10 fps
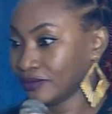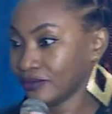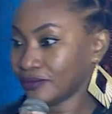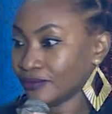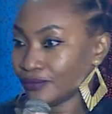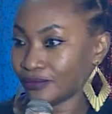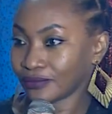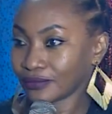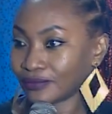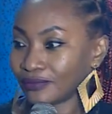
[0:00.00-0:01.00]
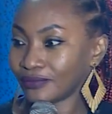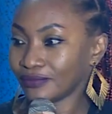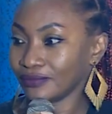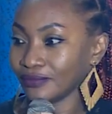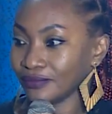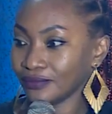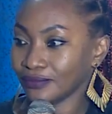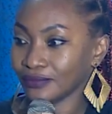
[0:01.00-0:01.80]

(no one is talking)